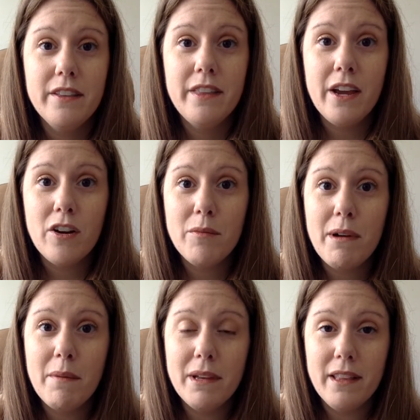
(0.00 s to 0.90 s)
They are a
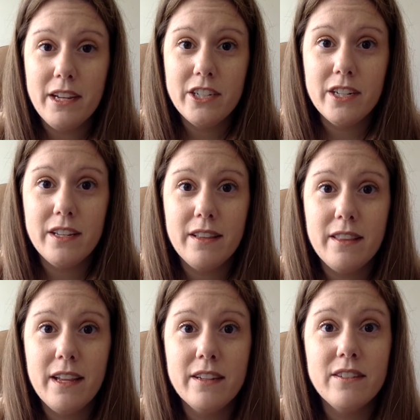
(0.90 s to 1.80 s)
population
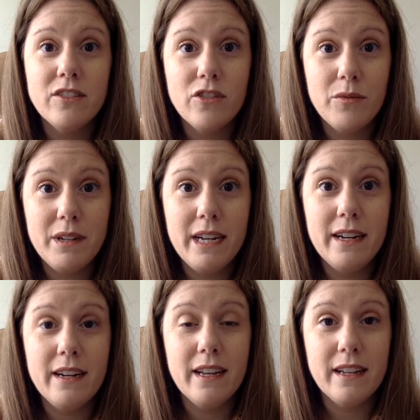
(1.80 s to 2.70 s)
that is
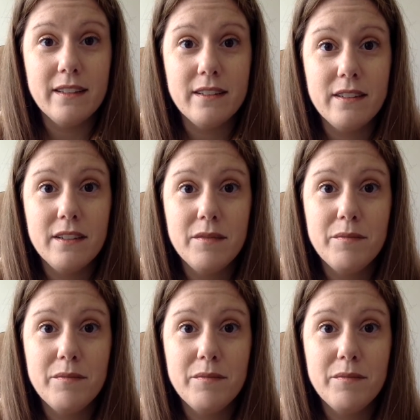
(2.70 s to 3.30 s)
discriminated against.